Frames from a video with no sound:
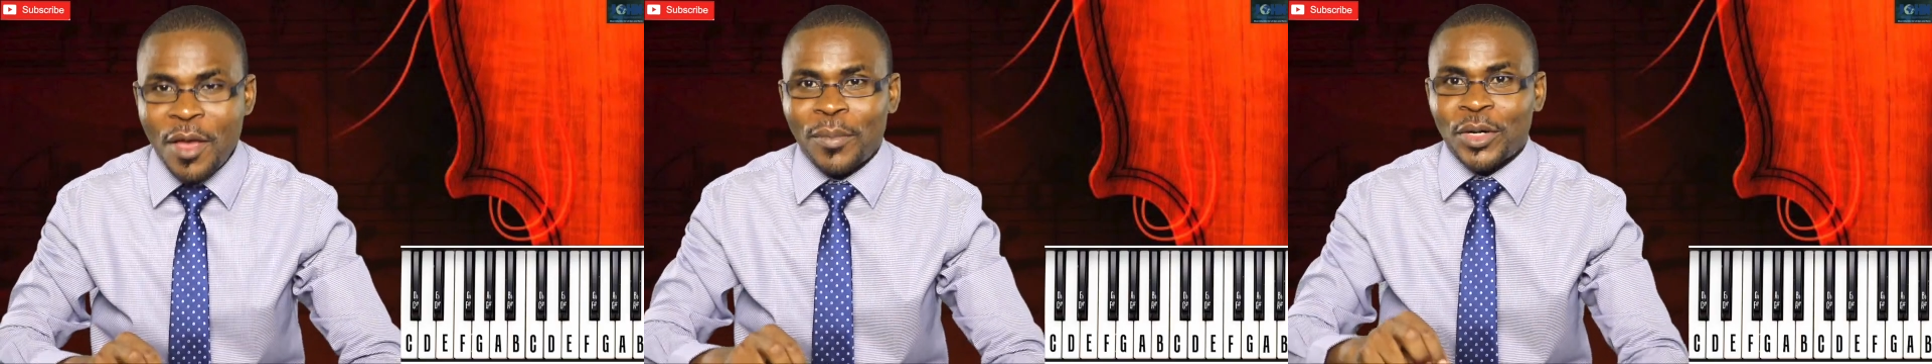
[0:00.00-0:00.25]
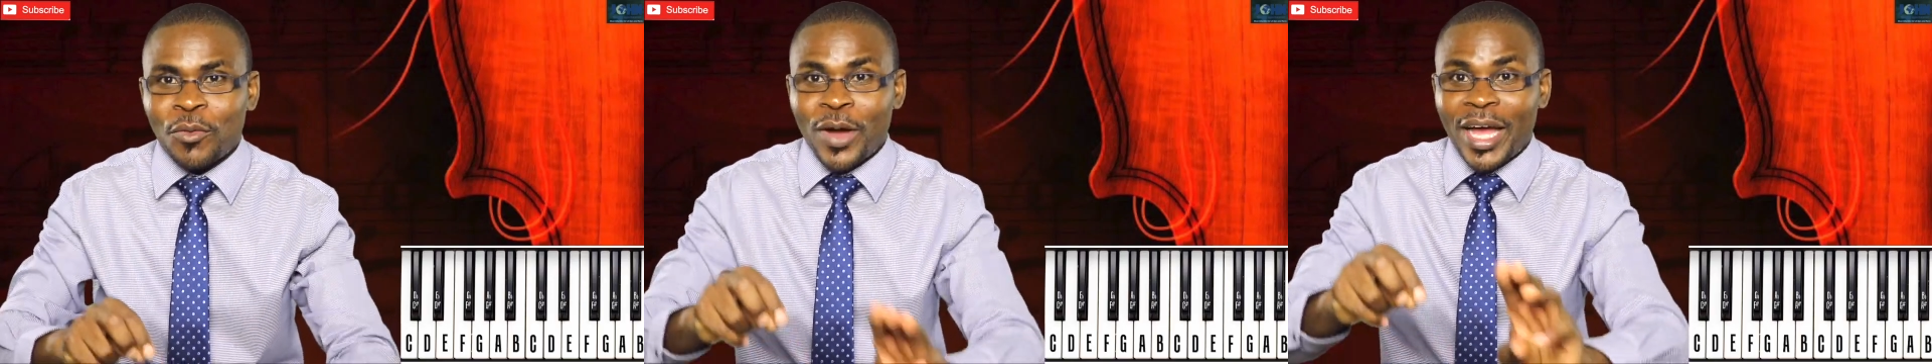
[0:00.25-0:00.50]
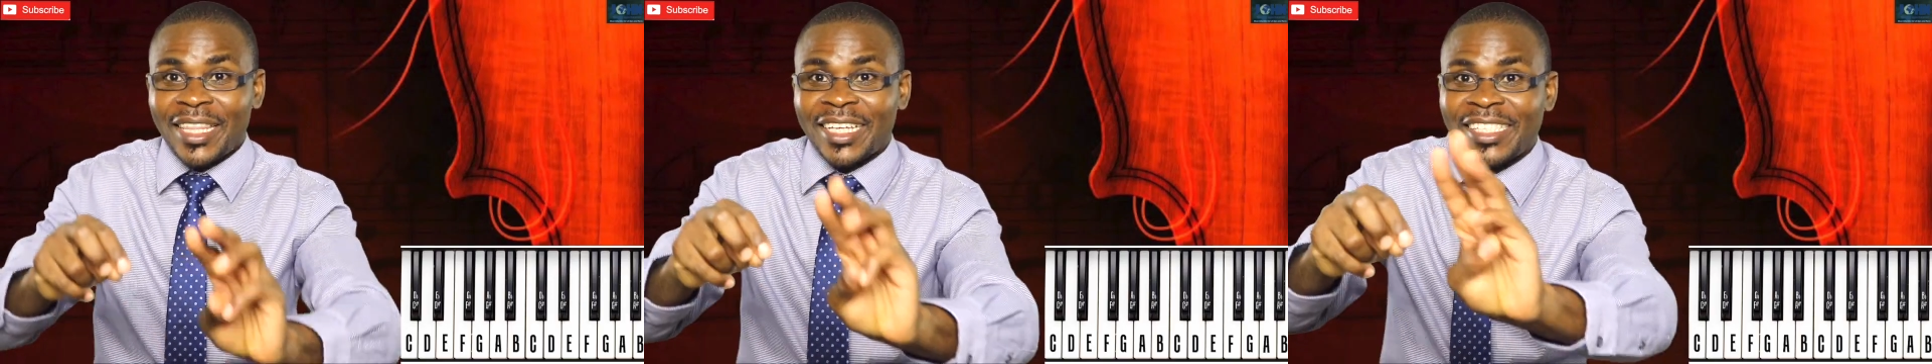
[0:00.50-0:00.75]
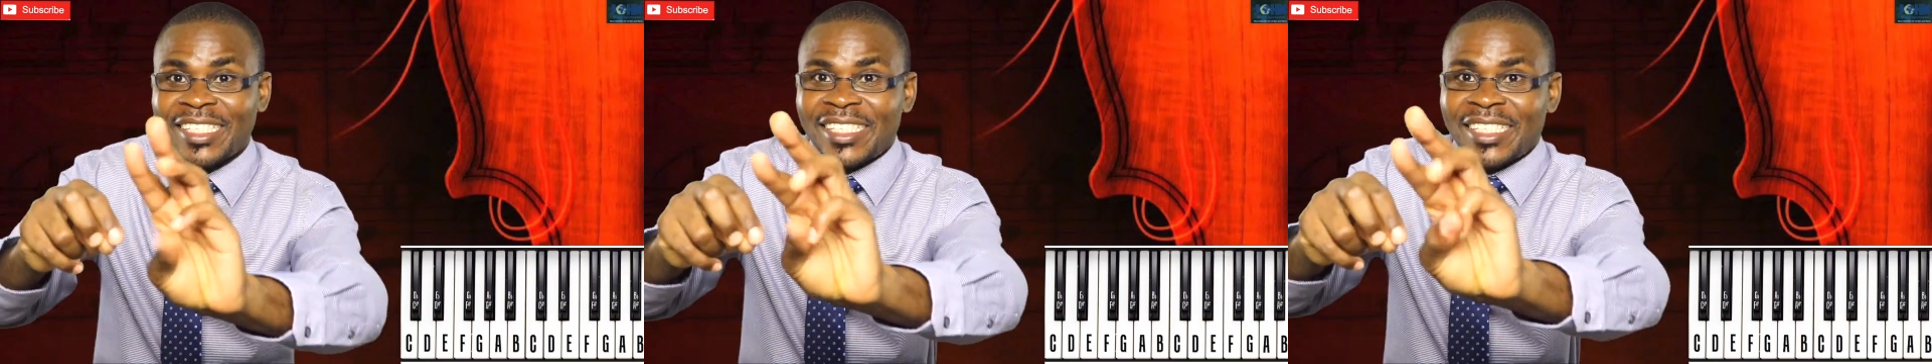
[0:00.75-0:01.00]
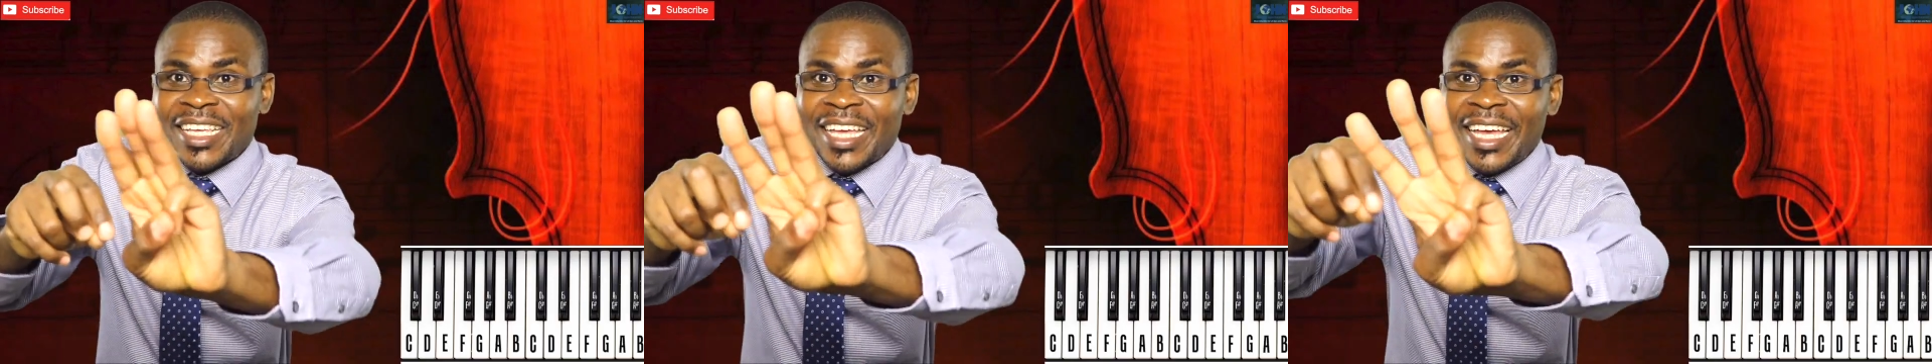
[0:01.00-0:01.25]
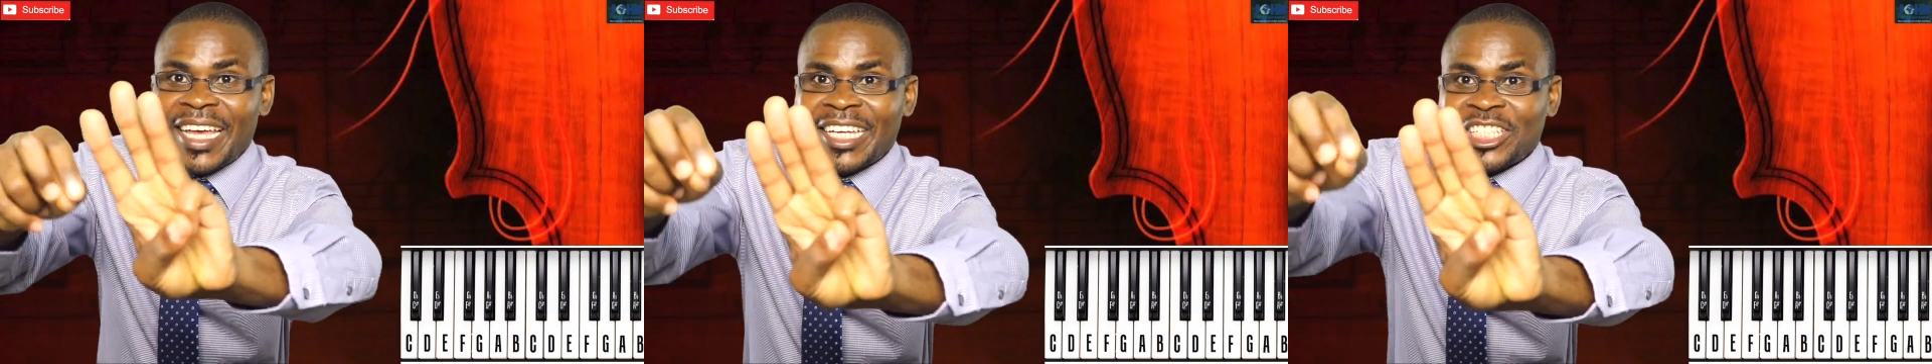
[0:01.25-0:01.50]
But where there is
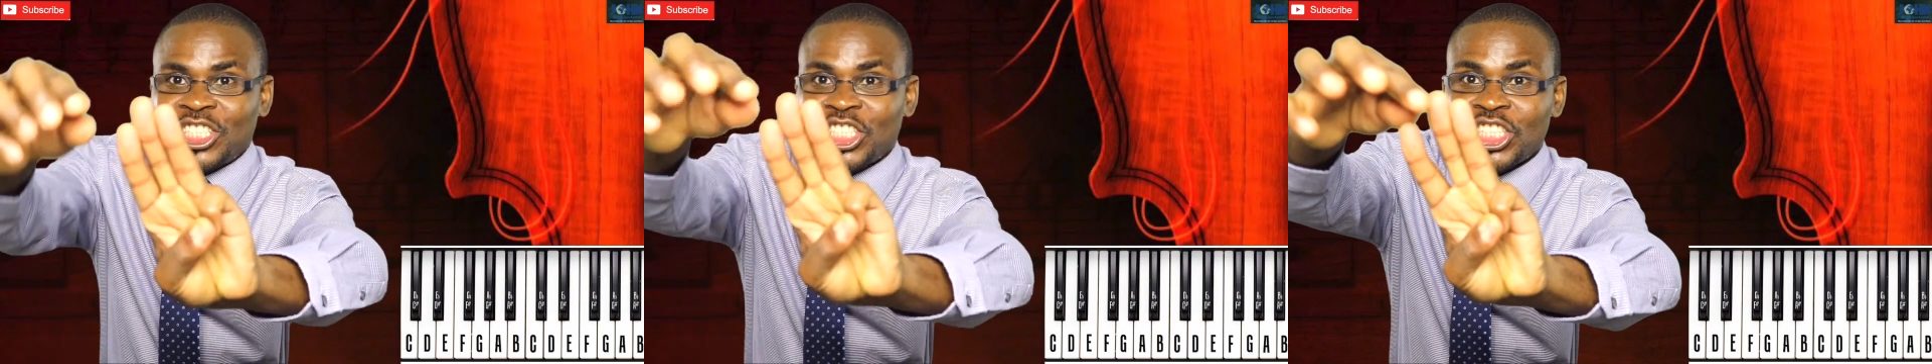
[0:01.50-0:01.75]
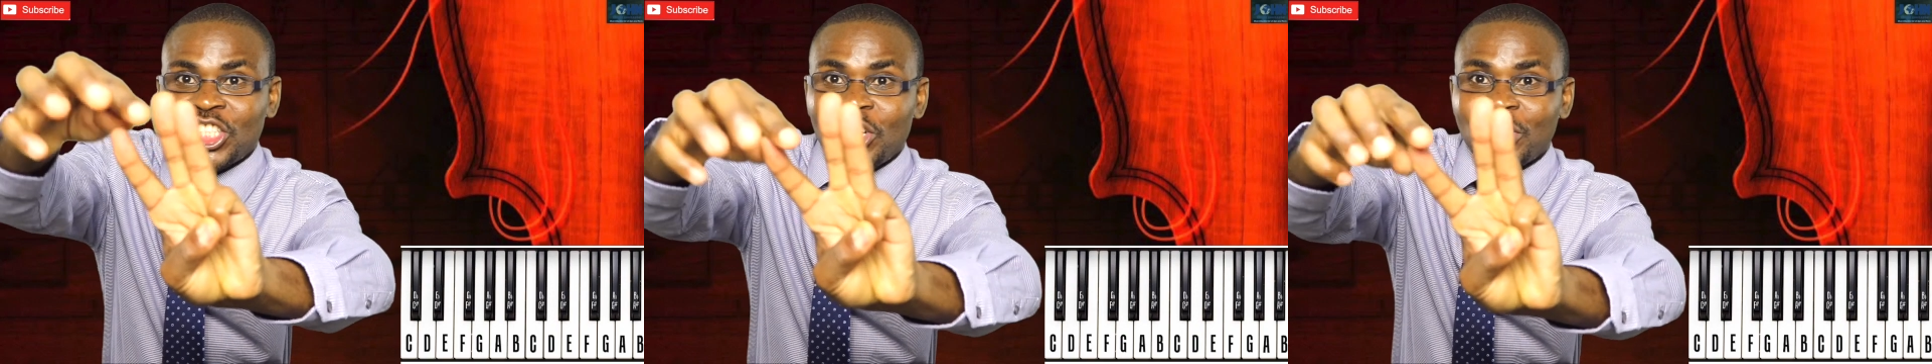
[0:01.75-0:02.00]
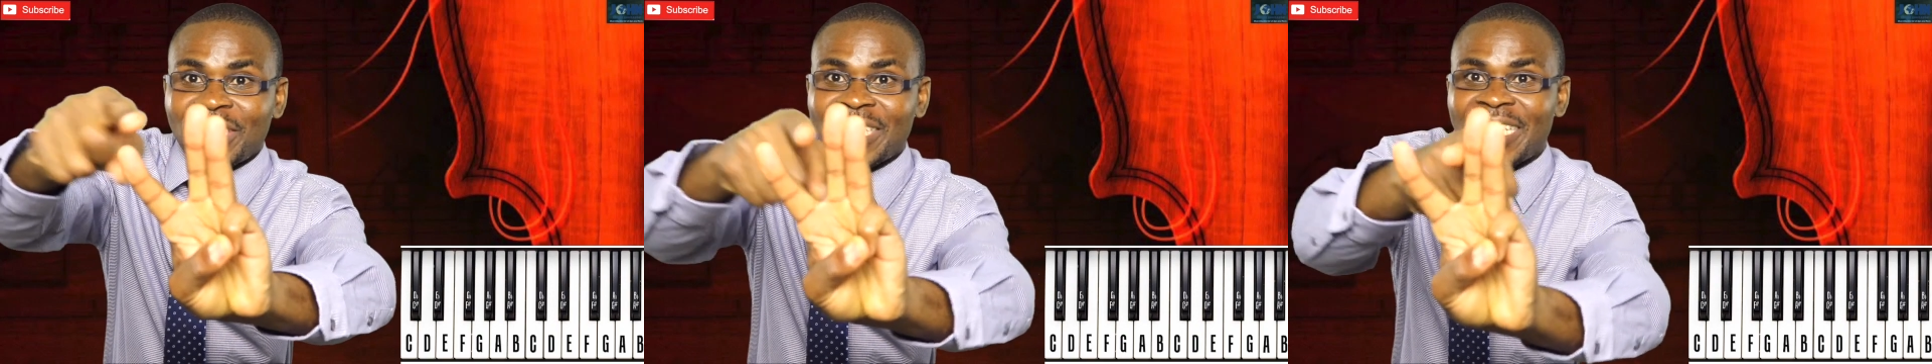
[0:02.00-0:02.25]
a short